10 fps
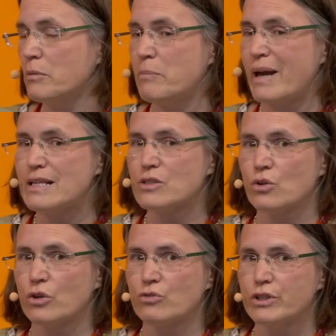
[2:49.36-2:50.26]
based
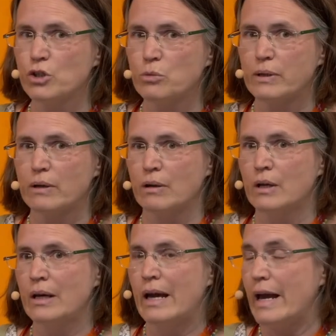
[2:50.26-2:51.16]
on renewable
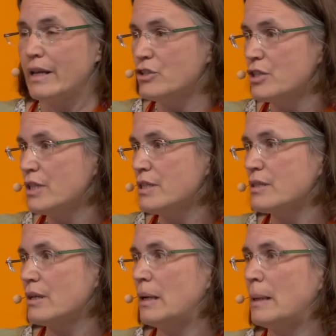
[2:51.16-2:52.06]

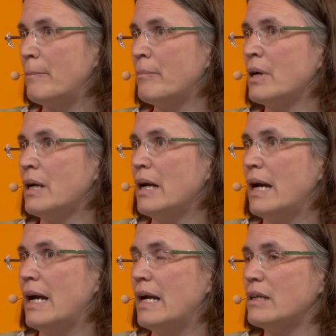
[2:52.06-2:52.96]
energies.
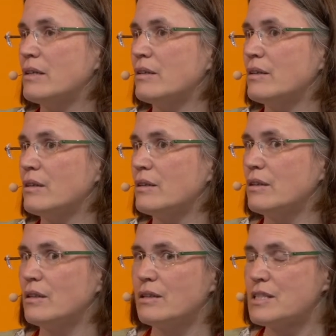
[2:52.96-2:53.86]
And
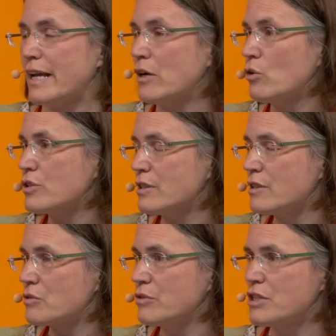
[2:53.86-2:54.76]
the stakeholders in
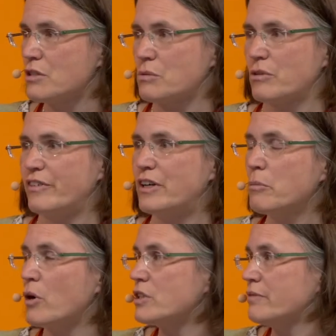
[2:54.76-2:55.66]
these regions were very
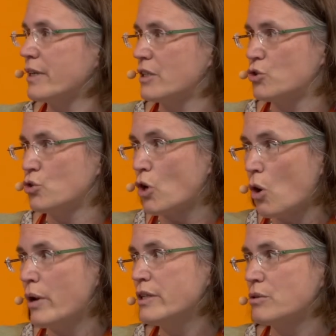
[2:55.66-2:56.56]
motivated to
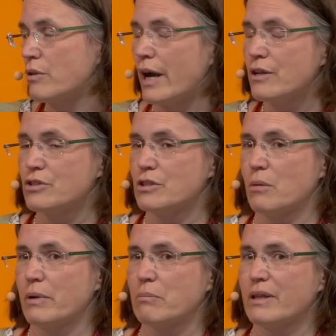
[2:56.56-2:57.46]
go into the hydrogen
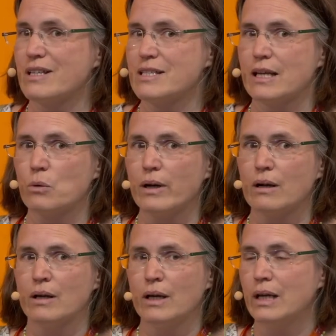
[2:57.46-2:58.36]
topic. But they said,
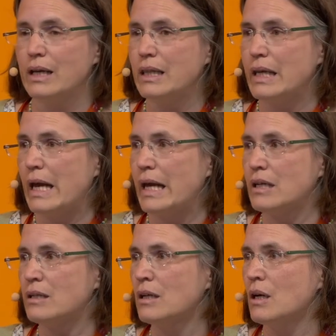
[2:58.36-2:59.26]
well, in the
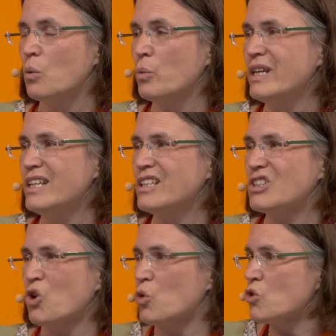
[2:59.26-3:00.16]
end, we
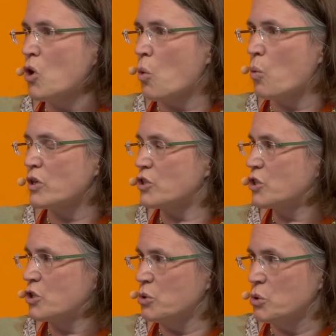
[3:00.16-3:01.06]
don't know what
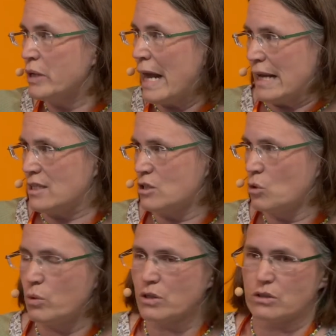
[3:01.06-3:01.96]
to do next.
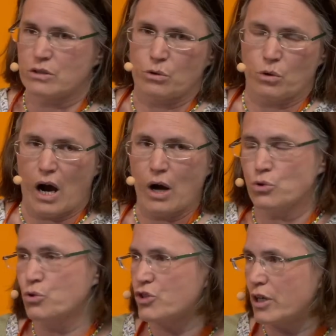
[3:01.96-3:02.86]
So how
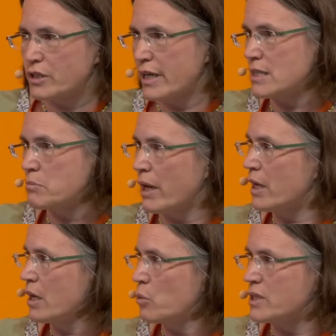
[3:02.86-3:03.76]
to start next
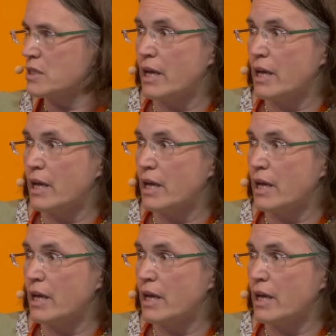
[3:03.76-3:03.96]
Monday with the